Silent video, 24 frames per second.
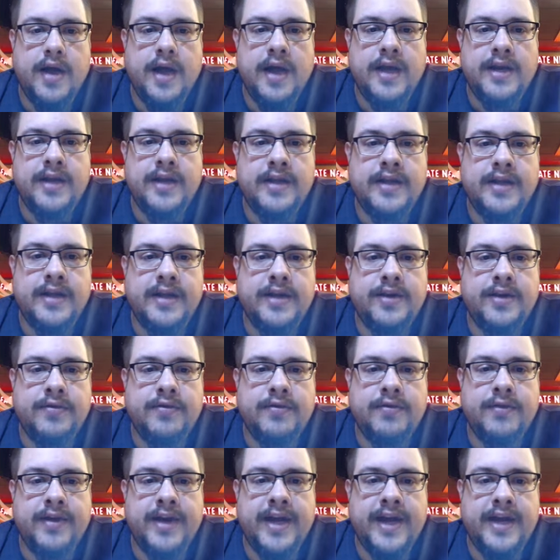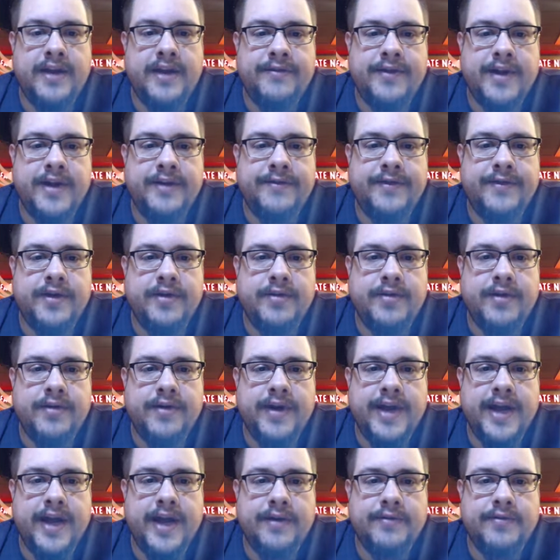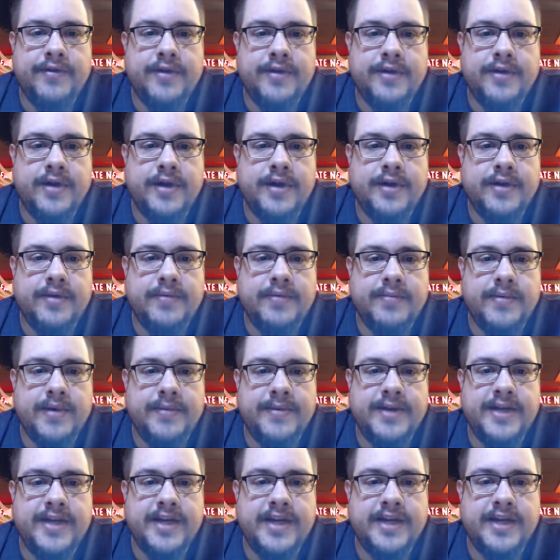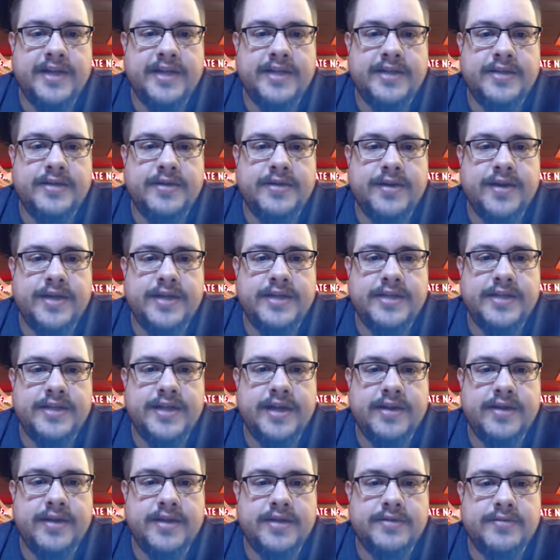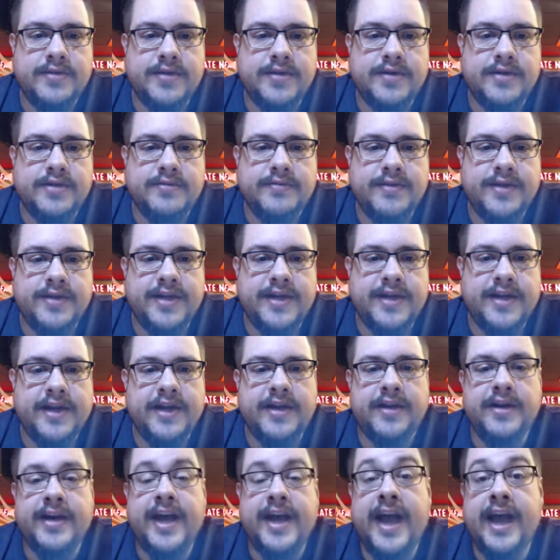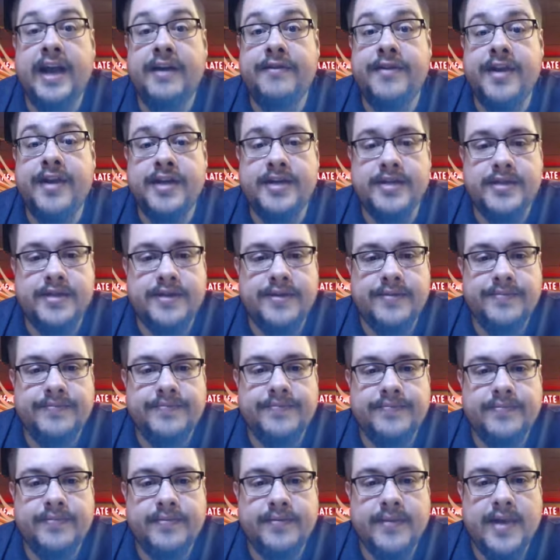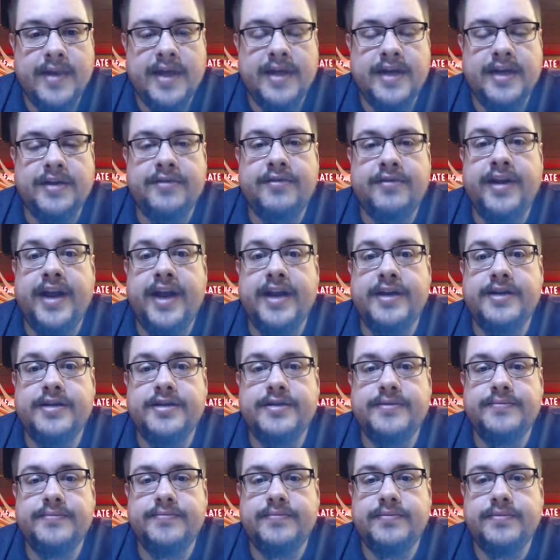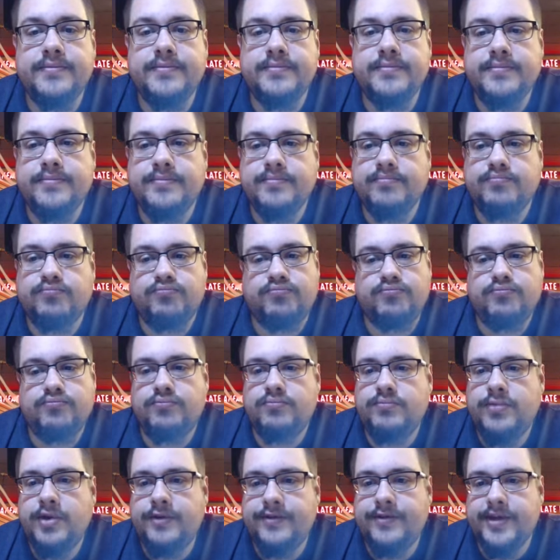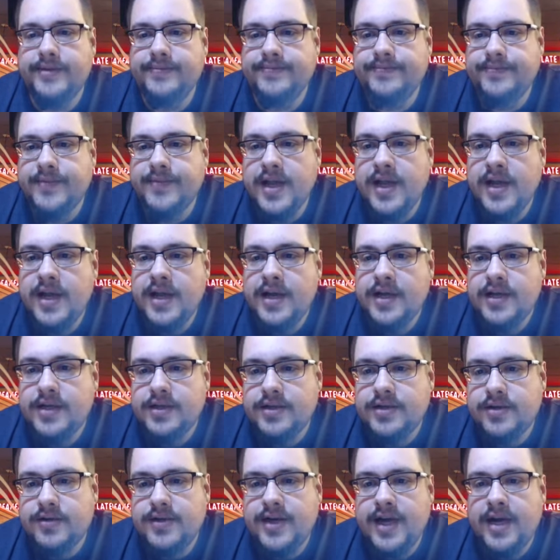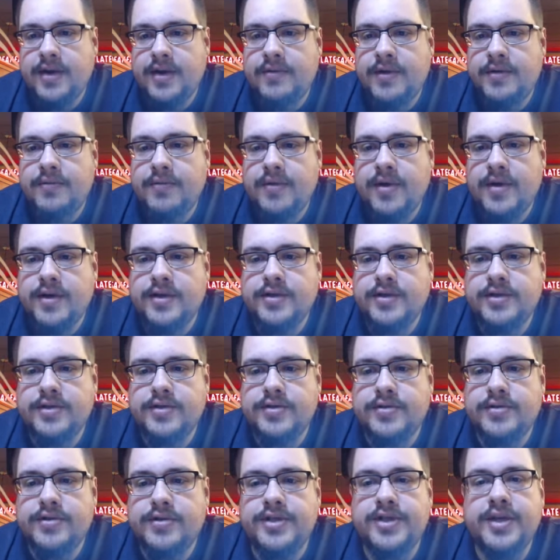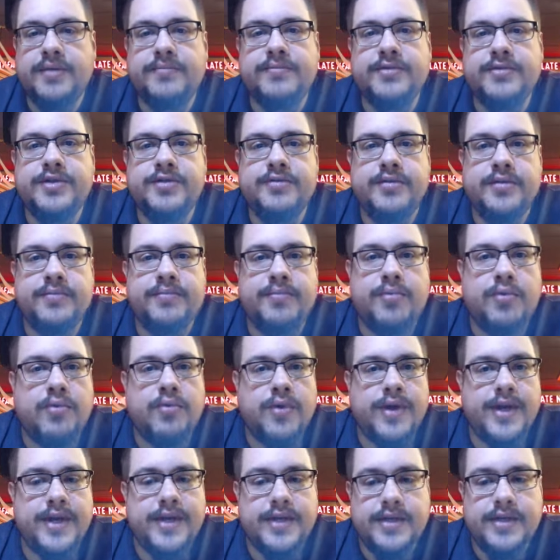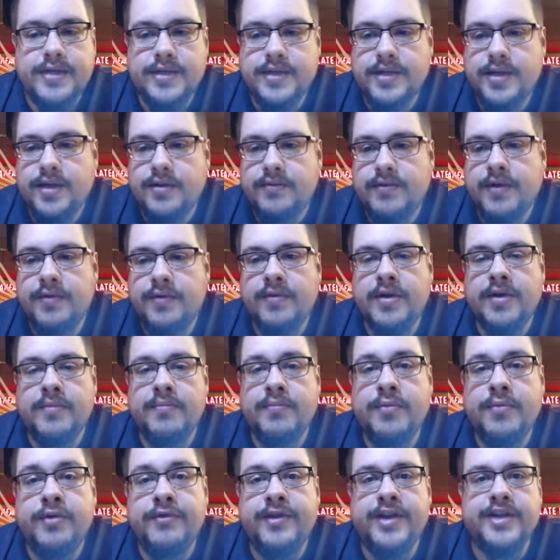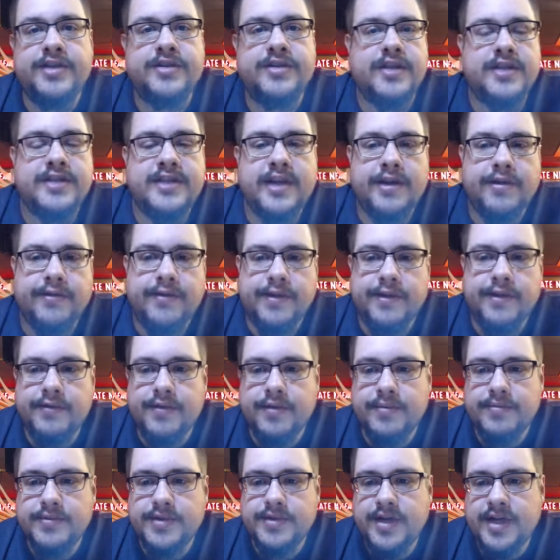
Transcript: And in the create event, if you don't already have one, um, let me delete this so you can see how this works. We click on add an end and hit create. Perfect. So now we want to jump to a point. We want to move it to the center of the room.